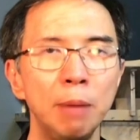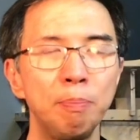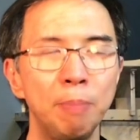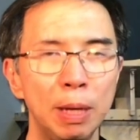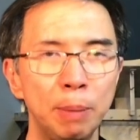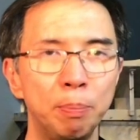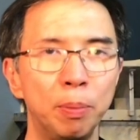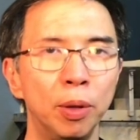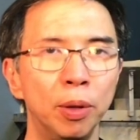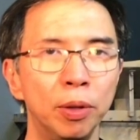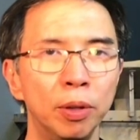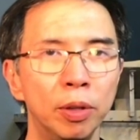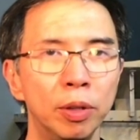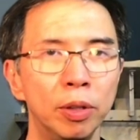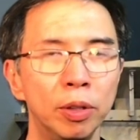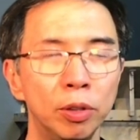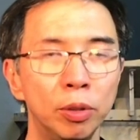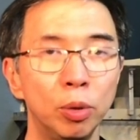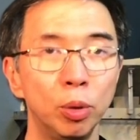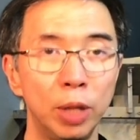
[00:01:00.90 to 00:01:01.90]
people
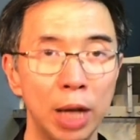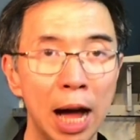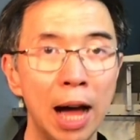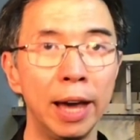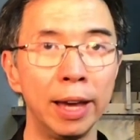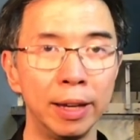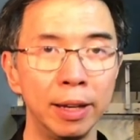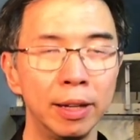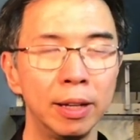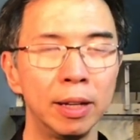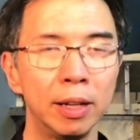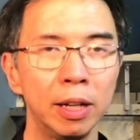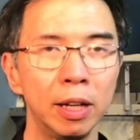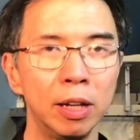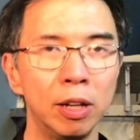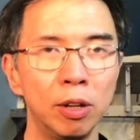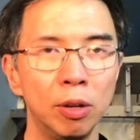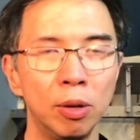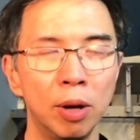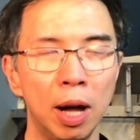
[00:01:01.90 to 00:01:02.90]
to die, you
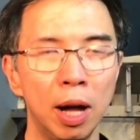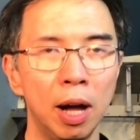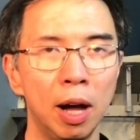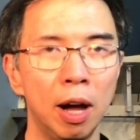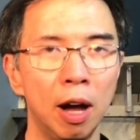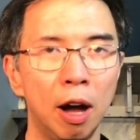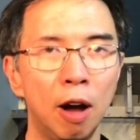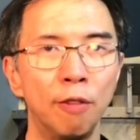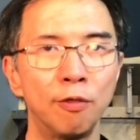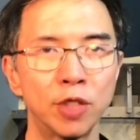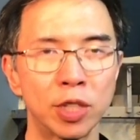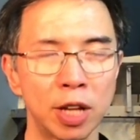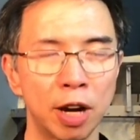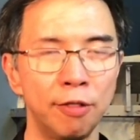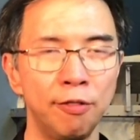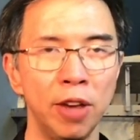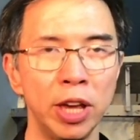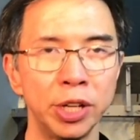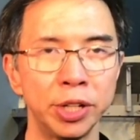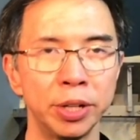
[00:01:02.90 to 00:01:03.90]
know, uh, of
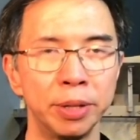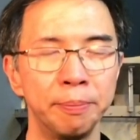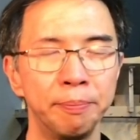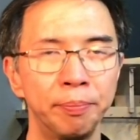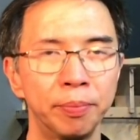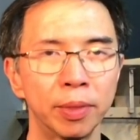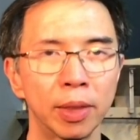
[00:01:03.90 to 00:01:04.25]
starvation.